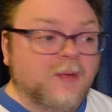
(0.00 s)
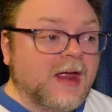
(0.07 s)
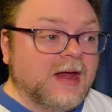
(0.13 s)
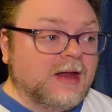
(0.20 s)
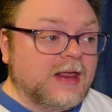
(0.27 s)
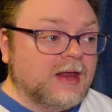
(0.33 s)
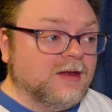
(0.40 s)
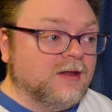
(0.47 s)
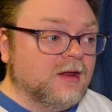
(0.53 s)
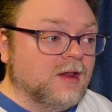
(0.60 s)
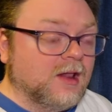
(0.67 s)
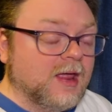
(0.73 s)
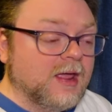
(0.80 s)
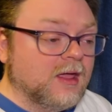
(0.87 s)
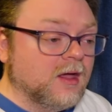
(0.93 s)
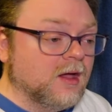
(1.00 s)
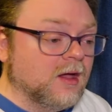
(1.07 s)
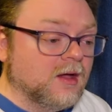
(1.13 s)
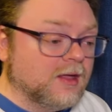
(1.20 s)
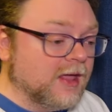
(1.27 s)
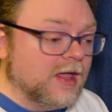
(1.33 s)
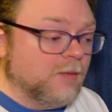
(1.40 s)
bait, he did like
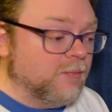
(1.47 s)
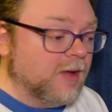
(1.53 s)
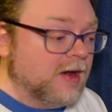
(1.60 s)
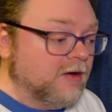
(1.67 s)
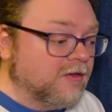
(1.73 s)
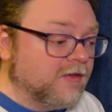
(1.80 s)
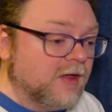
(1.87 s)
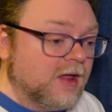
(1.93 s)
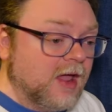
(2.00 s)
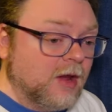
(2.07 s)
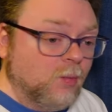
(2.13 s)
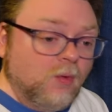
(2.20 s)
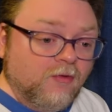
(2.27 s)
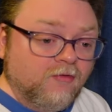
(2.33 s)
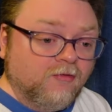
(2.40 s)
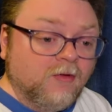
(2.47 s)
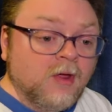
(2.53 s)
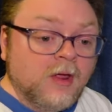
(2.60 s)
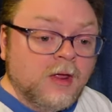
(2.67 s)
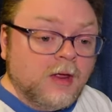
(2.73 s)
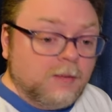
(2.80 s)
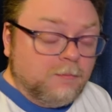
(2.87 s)
a campaign thing and was
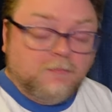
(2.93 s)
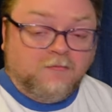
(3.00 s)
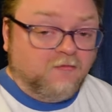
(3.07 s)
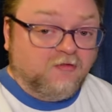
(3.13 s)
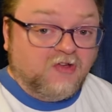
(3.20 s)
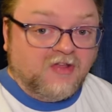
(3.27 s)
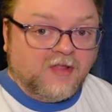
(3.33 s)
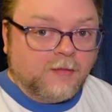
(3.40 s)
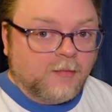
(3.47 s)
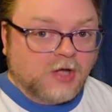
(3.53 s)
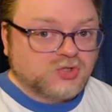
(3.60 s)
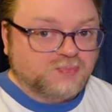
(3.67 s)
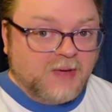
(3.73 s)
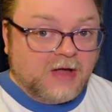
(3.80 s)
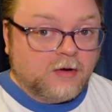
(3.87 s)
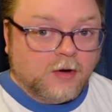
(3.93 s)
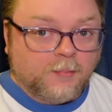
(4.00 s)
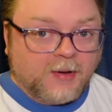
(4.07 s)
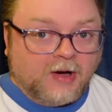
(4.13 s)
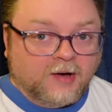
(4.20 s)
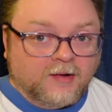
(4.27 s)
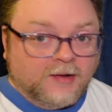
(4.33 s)
feeling much better
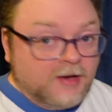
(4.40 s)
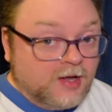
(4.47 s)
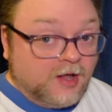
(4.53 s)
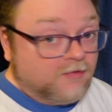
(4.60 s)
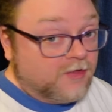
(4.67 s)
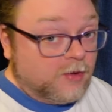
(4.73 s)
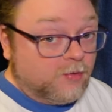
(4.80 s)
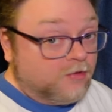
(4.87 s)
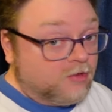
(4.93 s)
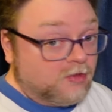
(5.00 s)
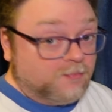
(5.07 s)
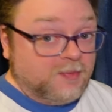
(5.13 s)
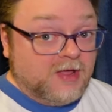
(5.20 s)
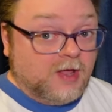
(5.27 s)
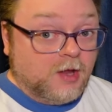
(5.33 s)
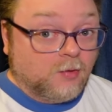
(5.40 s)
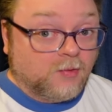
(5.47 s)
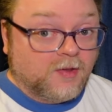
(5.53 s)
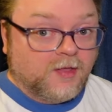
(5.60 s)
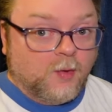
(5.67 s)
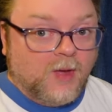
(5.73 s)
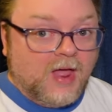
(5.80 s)
apparently because he was speaking
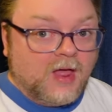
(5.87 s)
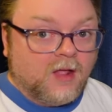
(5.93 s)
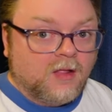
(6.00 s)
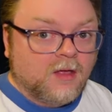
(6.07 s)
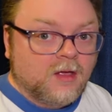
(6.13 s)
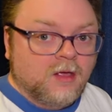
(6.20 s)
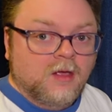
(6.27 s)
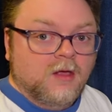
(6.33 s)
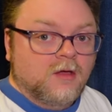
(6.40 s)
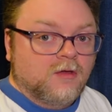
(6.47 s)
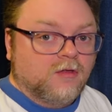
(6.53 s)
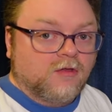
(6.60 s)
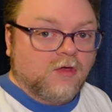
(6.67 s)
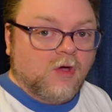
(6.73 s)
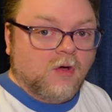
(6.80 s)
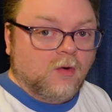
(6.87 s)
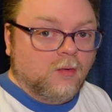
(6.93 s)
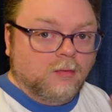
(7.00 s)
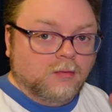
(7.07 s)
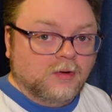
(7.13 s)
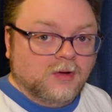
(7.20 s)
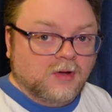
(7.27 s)
really well.
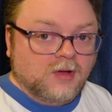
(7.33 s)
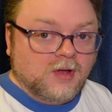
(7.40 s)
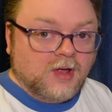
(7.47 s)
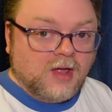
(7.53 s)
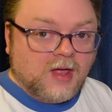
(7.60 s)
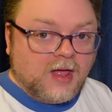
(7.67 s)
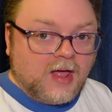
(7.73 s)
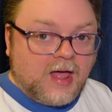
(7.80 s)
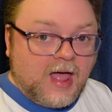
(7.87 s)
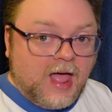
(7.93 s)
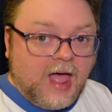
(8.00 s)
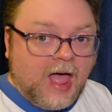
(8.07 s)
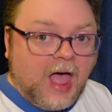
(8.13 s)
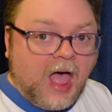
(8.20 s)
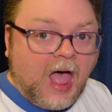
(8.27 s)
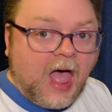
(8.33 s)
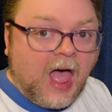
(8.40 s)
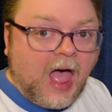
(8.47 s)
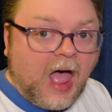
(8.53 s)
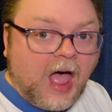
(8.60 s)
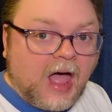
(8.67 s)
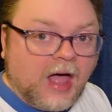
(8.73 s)
So,
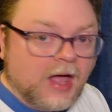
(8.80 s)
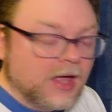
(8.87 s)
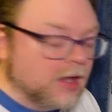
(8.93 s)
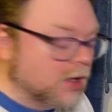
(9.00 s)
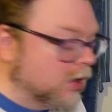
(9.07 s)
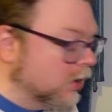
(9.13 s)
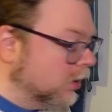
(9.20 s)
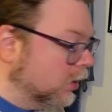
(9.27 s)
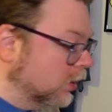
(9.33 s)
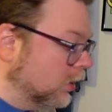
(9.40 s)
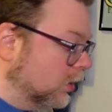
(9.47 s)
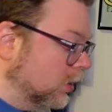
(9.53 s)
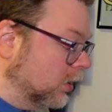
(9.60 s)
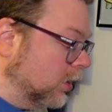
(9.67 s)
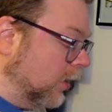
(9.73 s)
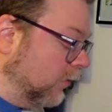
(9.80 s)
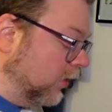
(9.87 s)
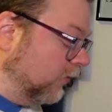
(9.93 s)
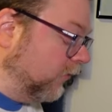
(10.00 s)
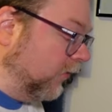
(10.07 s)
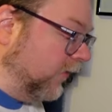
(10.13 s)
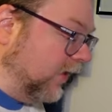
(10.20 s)
I'm
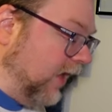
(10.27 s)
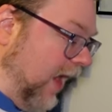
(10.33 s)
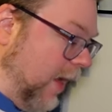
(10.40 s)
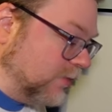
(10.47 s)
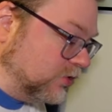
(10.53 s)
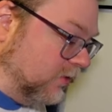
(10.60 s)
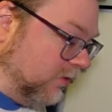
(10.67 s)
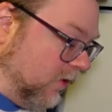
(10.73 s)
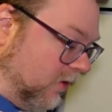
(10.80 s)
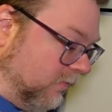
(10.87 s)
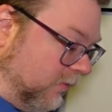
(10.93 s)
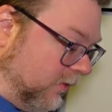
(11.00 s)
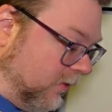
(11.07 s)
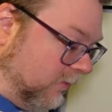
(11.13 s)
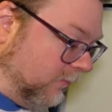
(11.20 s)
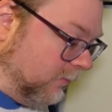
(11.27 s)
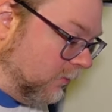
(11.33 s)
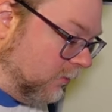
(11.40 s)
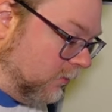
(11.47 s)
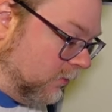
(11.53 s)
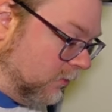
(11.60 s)
going to turn the captions on for this.